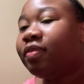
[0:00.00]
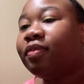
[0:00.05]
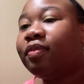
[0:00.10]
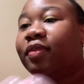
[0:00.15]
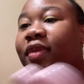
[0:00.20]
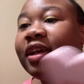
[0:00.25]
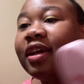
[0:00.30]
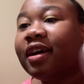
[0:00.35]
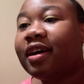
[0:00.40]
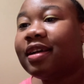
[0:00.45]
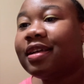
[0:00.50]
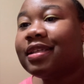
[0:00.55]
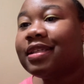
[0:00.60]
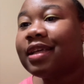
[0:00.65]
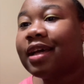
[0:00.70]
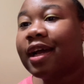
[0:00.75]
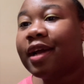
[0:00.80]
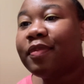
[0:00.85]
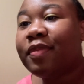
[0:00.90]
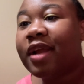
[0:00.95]
because
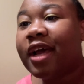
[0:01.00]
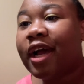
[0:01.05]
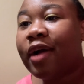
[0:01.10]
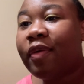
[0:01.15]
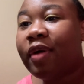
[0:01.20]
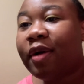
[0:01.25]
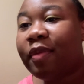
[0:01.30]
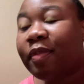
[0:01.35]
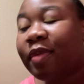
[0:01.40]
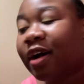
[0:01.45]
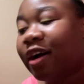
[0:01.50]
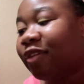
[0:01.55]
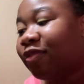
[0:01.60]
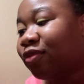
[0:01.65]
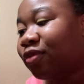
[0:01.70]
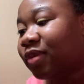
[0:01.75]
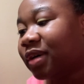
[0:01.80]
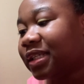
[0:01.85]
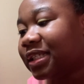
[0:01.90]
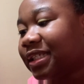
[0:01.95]
I'm now above
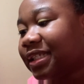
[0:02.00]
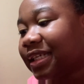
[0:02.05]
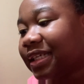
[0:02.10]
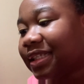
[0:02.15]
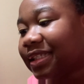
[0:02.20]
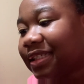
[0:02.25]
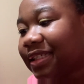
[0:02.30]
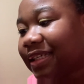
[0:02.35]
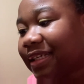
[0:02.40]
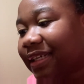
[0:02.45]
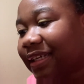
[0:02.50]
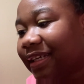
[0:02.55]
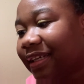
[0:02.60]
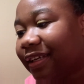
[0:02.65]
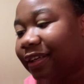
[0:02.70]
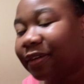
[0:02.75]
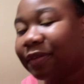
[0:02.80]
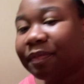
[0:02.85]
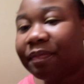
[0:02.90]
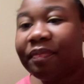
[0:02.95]

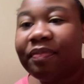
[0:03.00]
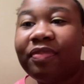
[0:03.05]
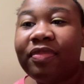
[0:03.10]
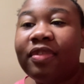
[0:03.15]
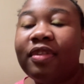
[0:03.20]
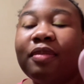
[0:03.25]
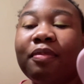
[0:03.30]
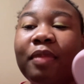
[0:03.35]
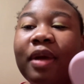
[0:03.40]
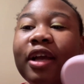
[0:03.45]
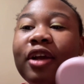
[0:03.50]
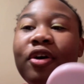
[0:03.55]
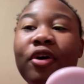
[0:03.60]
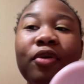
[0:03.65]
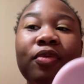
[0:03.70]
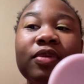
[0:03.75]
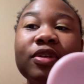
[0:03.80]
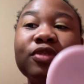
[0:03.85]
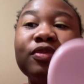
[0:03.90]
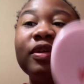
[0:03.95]
160. My goal
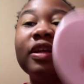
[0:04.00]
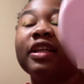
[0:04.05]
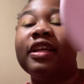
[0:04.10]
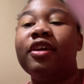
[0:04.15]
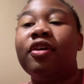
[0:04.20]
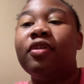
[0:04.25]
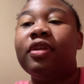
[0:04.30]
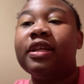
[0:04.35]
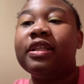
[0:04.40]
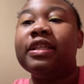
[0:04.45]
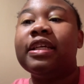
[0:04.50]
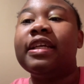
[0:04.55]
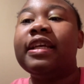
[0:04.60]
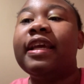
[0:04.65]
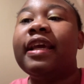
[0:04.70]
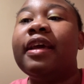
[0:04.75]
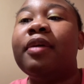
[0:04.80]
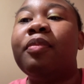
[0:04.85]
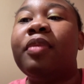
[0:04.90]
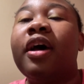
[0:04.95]
was really only to
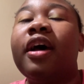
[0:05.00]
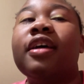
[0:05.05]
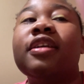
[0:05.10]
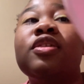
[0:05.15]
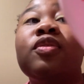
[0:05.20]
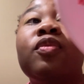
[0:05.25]
get past